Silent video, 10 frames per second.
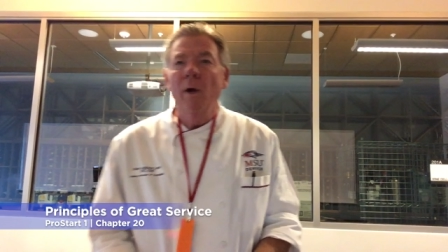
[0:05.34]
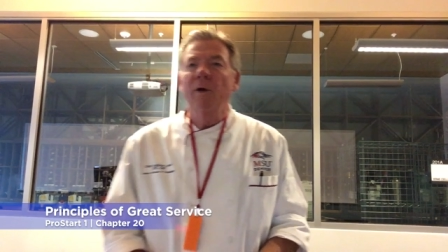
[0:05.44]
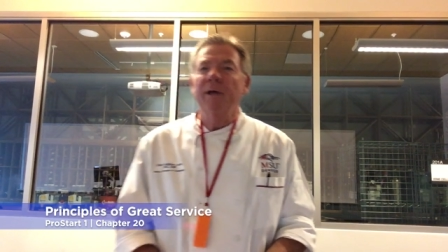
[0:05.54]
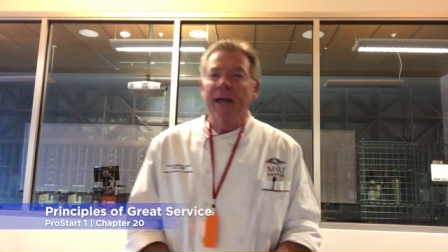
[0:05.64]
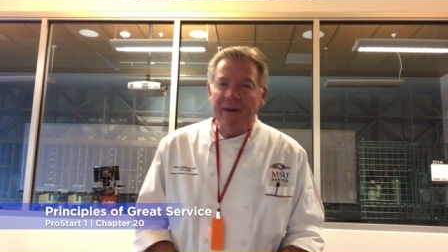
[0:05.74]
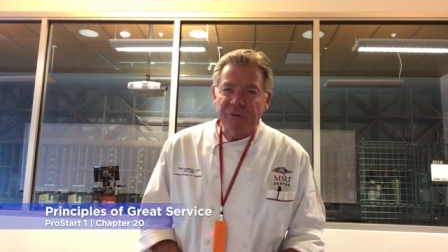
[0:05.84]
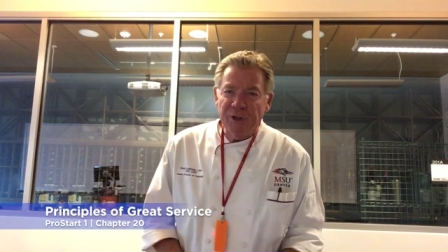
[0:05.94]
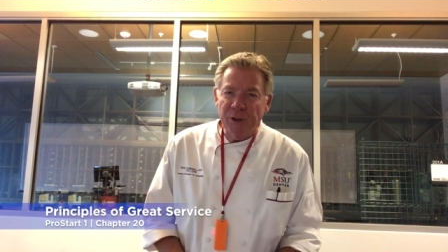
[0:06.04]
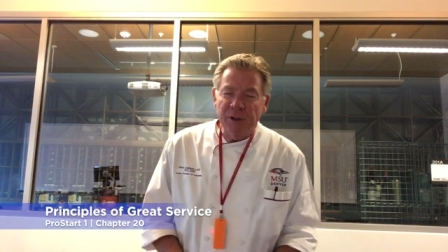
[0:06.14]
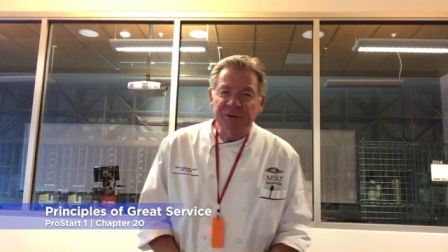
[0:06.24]
Well, good
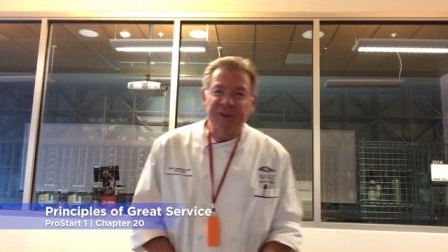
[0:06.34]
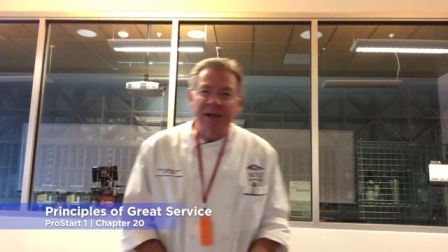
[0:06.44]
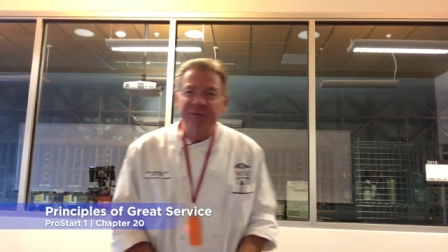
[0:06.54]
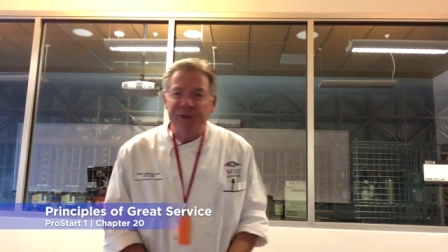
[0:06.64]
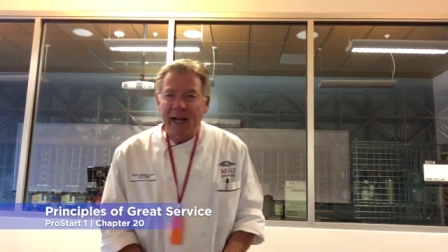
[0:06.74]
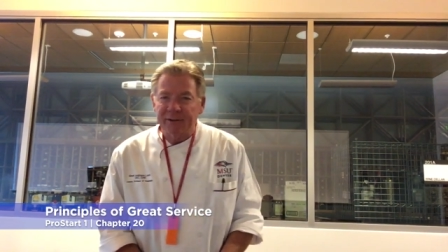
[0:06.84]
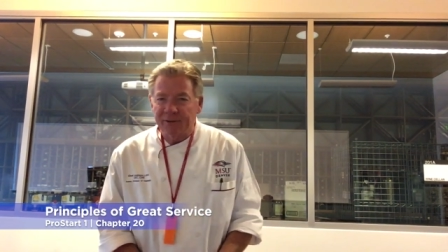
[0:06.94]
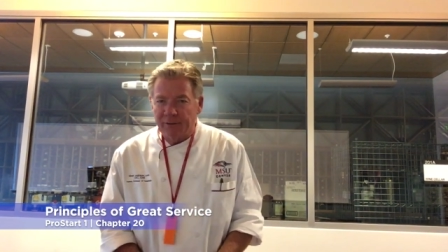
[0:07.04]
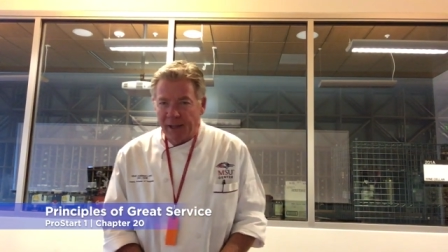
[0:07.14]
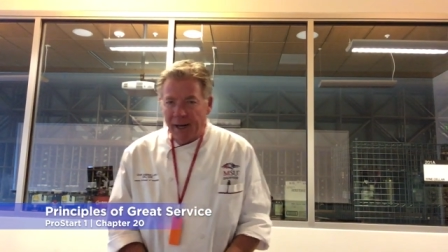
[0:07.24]
afternoon. It's Chef
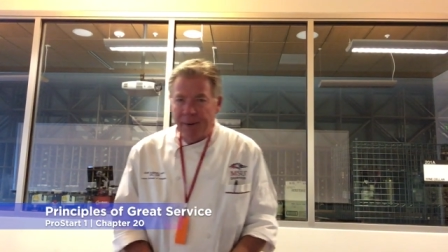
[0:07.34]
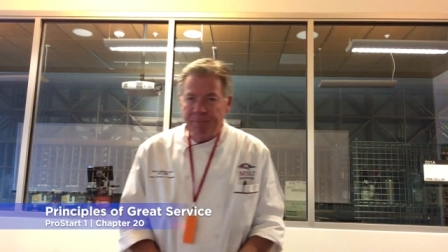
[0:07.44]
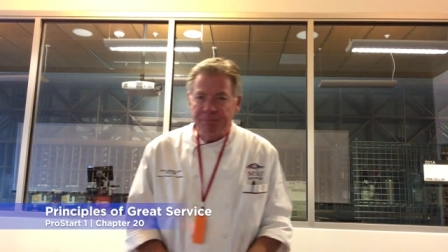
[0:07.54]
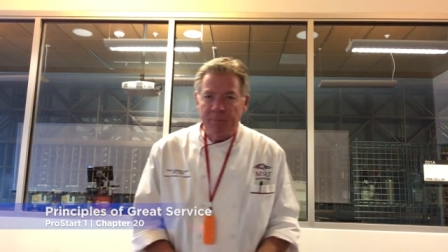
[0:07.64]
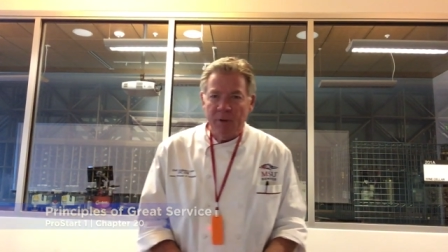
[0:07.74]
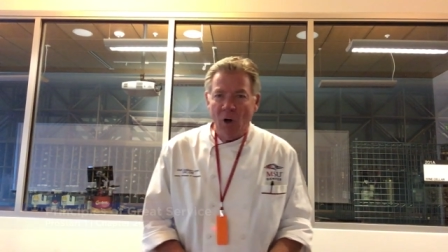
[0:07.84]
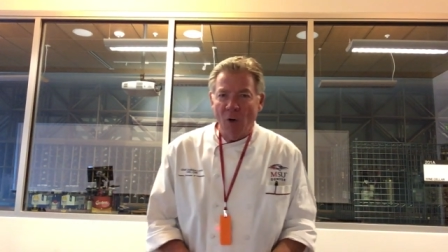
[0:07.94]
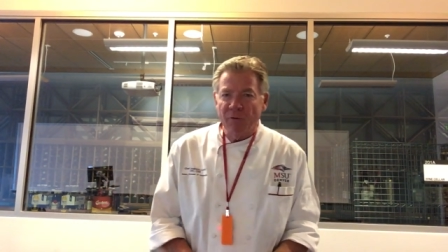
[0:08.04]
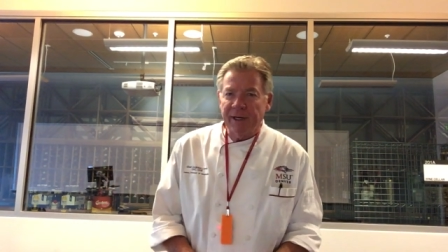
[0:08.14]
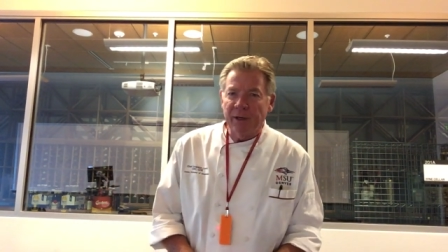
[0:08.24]
Jackson Lamb
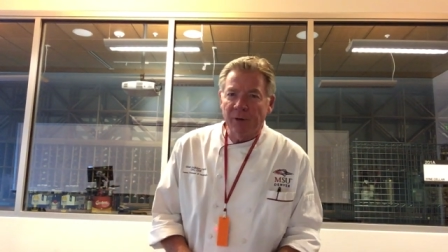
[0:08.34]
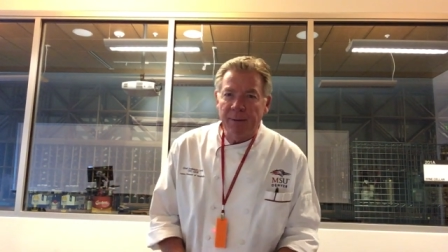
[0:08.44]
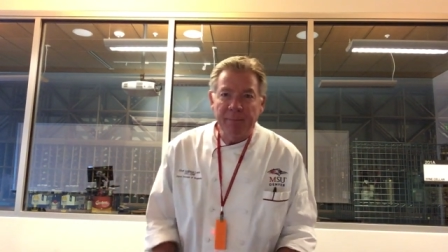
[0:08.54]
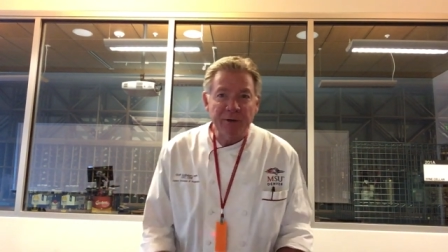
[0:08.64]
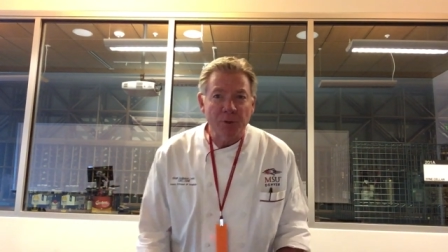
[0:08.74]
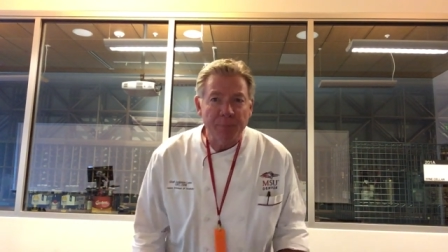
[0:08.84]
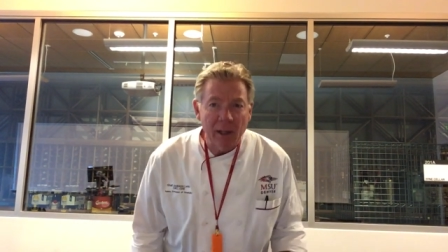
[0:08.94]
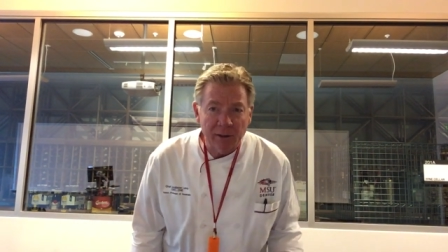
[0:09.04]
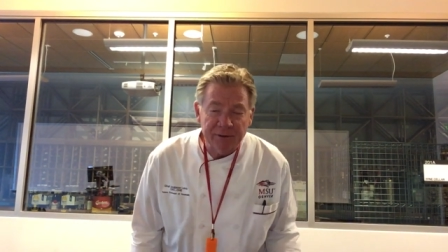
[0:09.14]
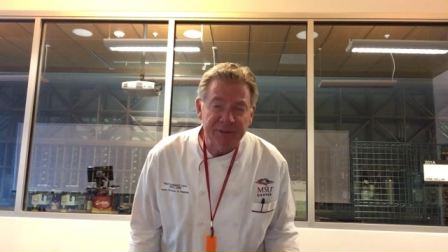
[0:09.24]
over here at
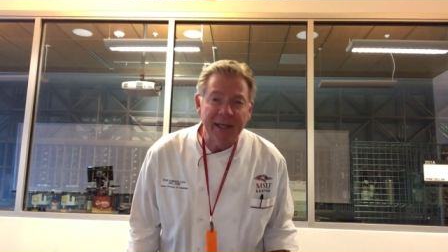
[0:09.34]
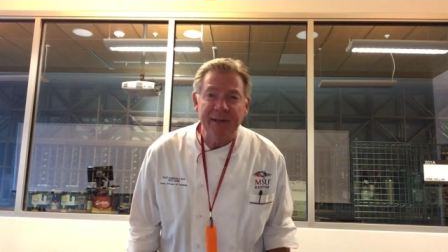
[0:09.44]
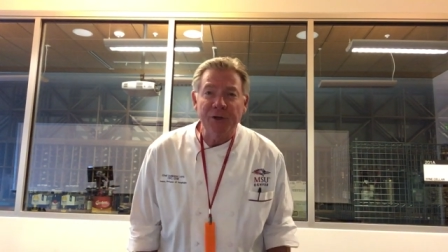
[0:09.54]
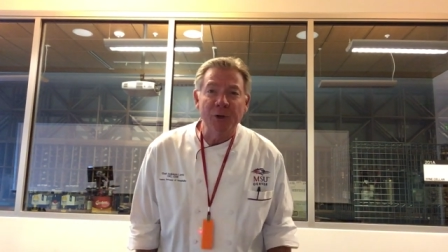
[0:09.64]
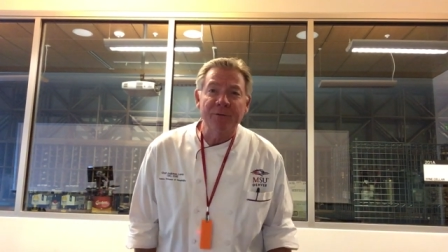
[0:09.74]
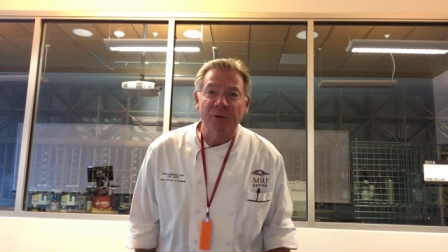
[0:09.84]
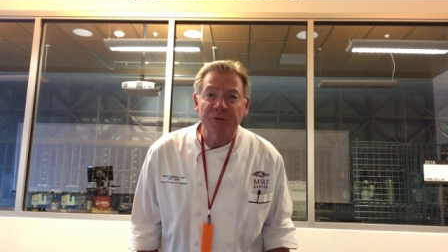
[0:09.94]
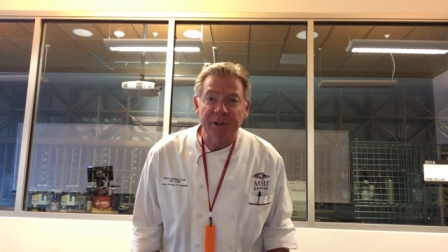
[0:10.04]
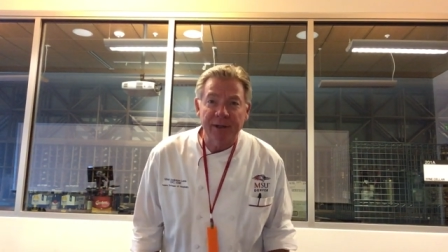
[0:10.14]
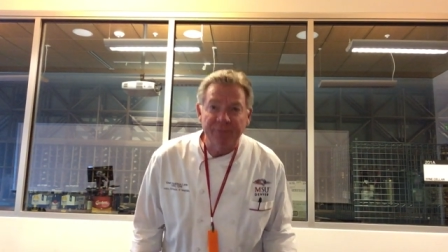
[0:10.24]
Metropolitan State
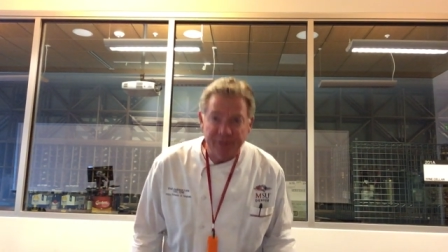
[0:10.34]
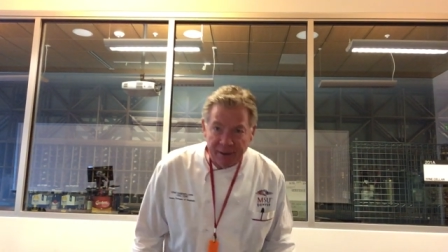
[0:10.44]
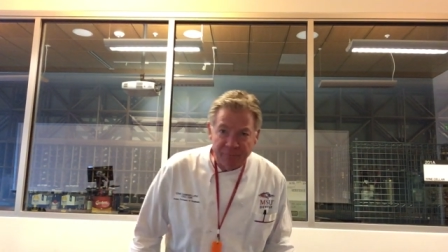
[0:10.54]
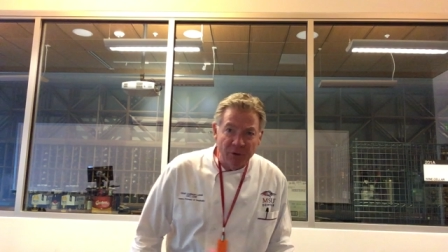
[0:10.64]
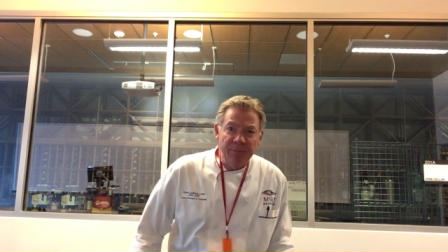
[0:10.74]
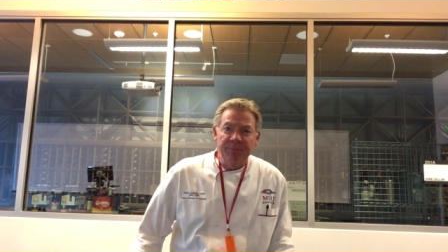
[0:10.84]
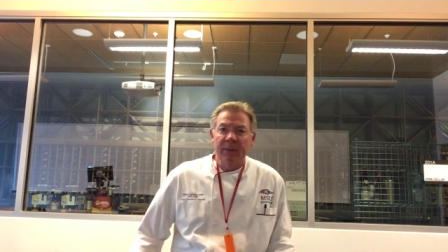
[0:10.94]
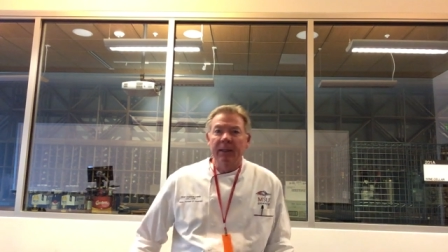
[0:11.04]
University of Denver.